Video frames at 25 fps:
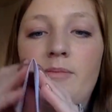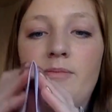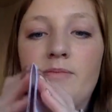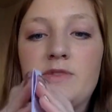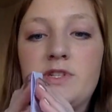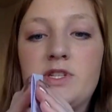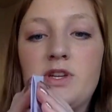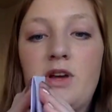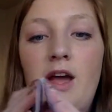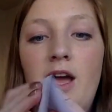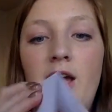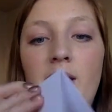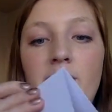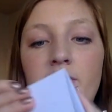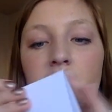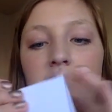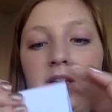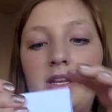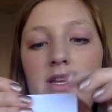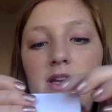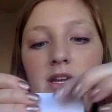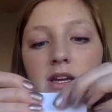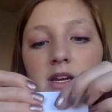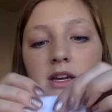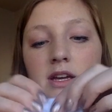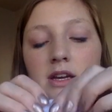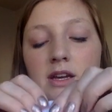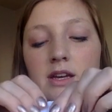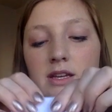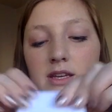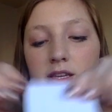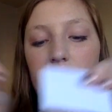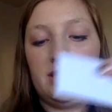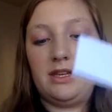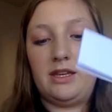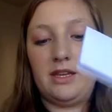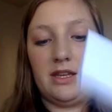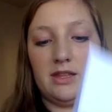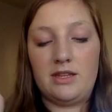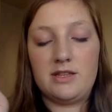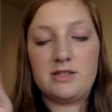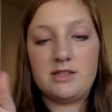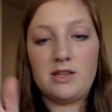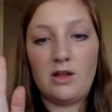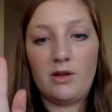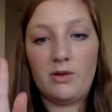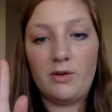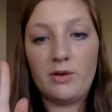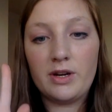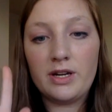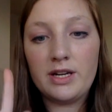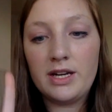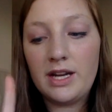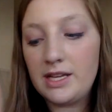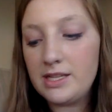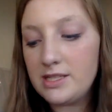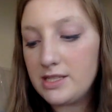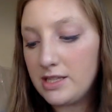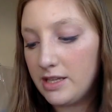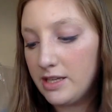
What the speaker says: So I'm gonna get this all organized,